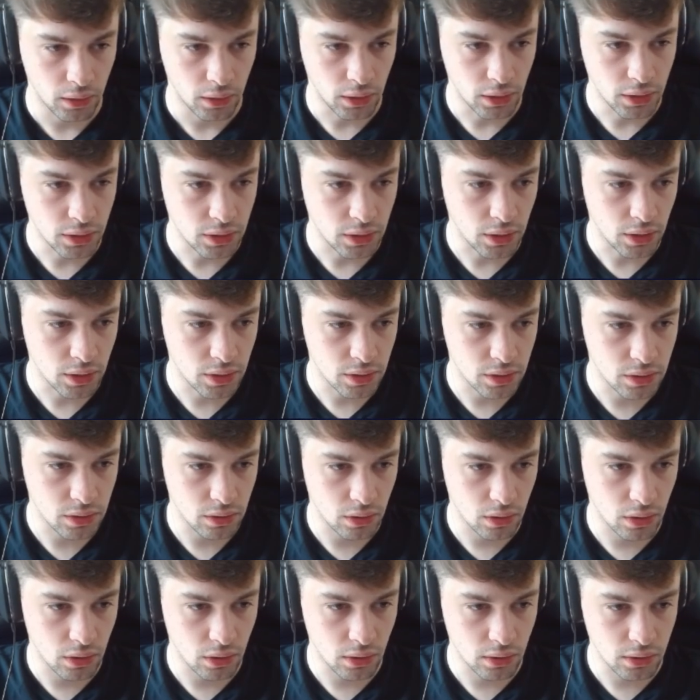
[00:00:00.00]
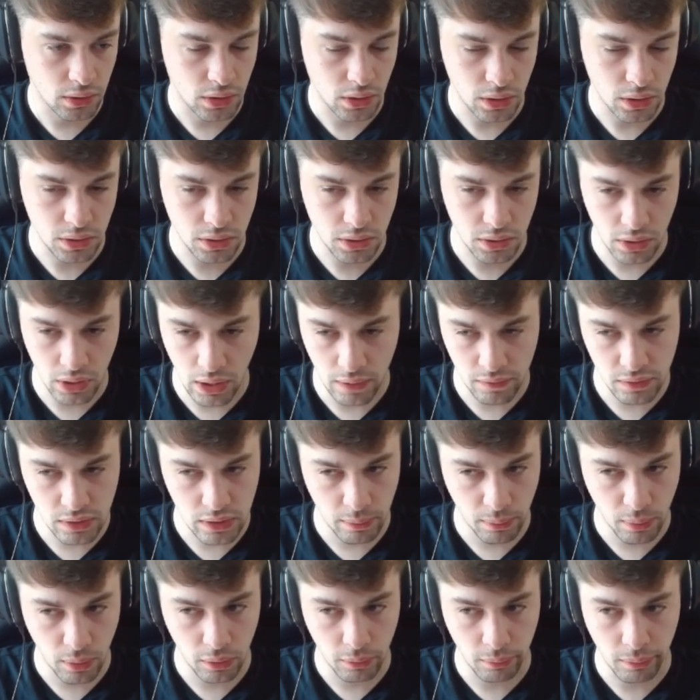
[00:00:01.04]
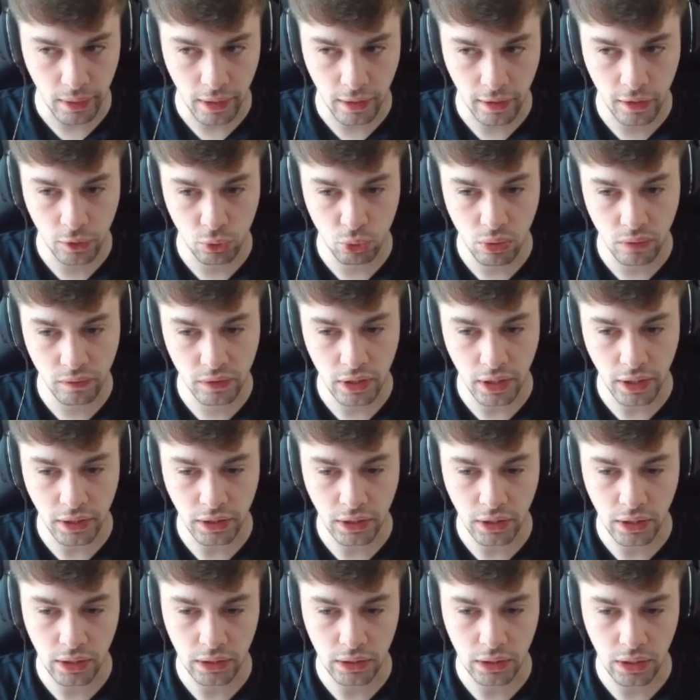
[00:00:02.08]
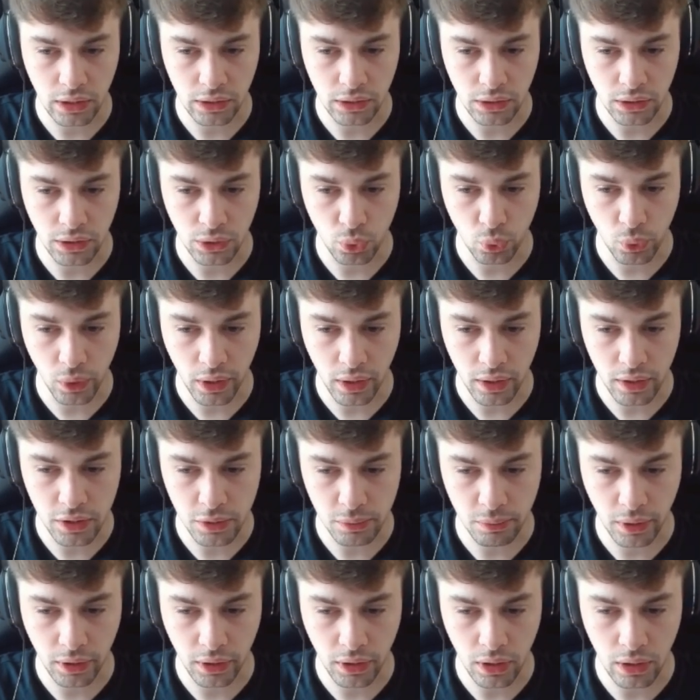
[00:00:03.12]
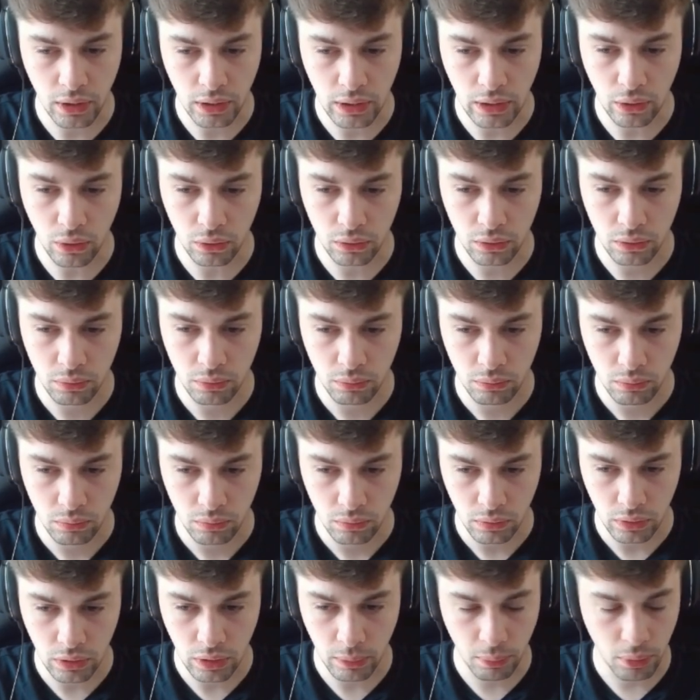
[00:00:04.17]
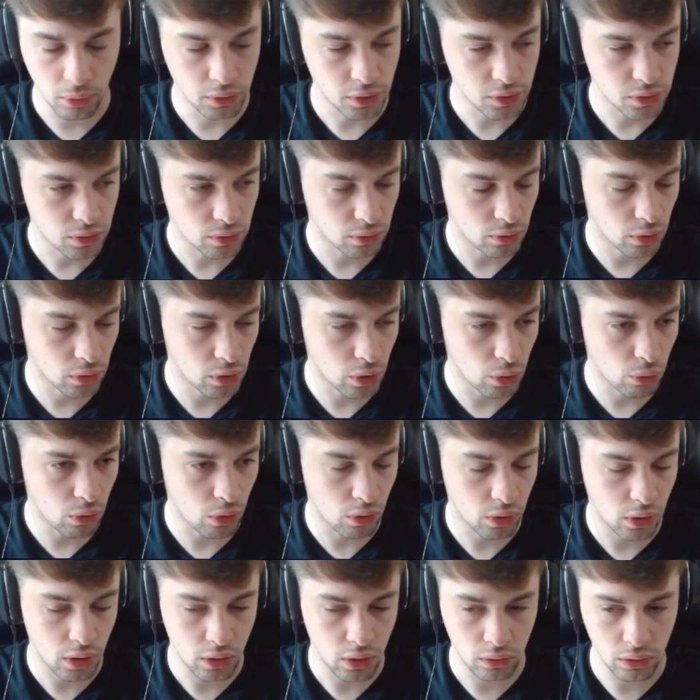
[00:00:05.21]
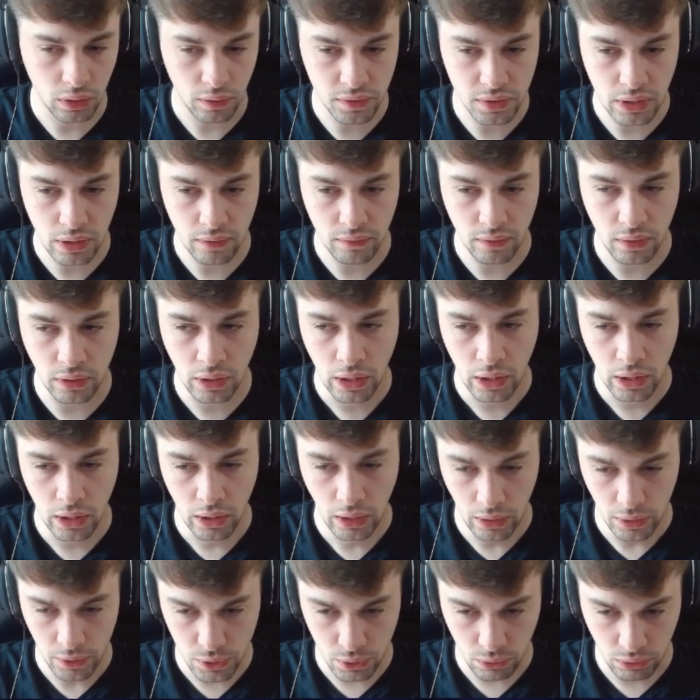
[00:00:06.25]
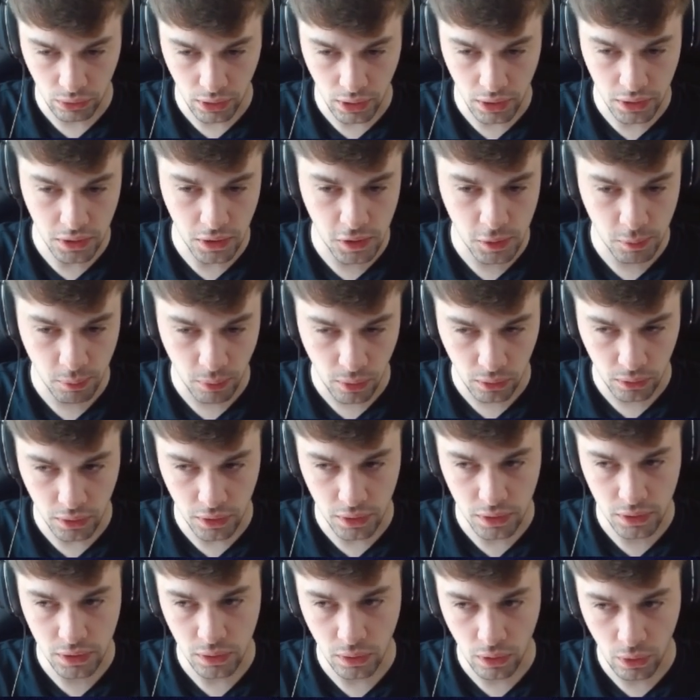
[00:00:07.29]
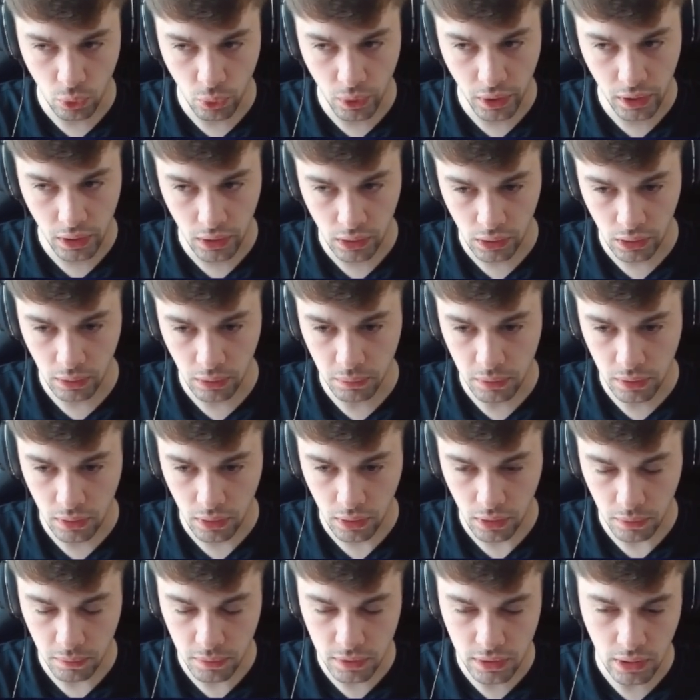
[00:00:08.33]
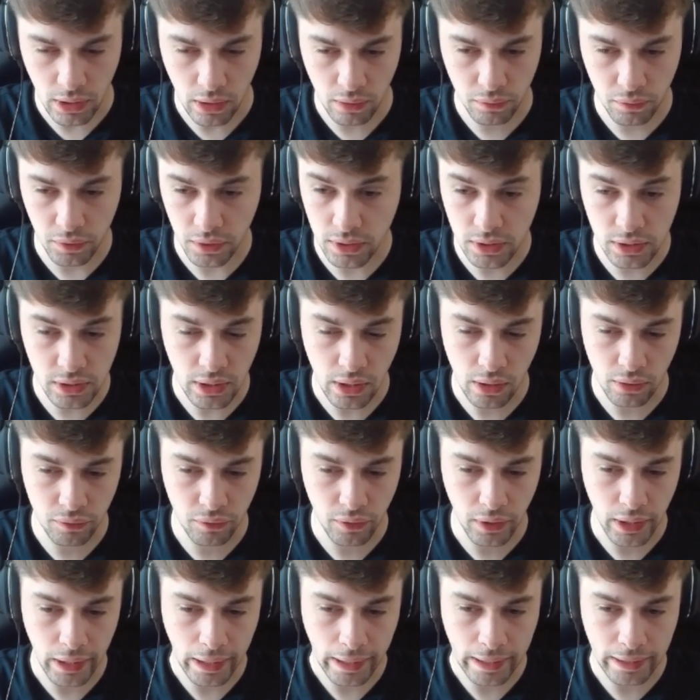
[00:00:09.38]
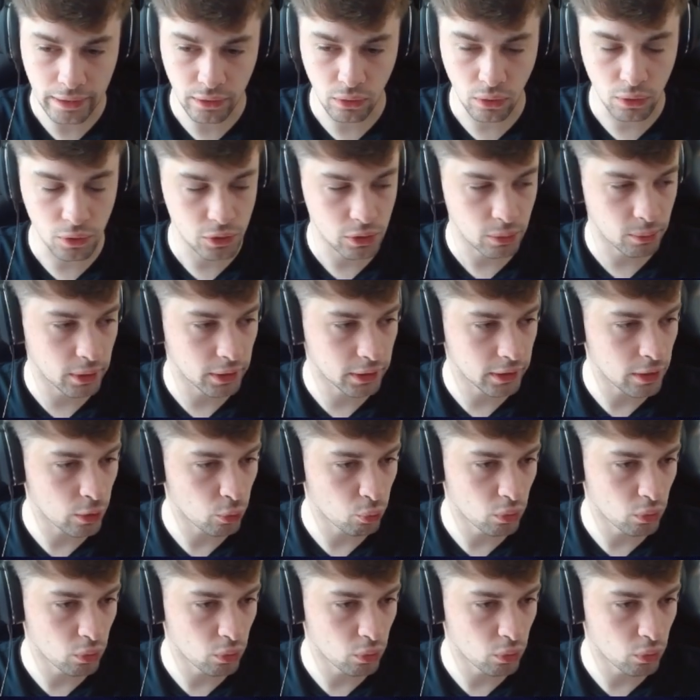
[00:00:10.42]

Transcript: e6 just gives the pawn back with the idea that it weakens my king a lot. The pawn is not no longer on f7, So the e6 pawn is weak himself, itself, and also my king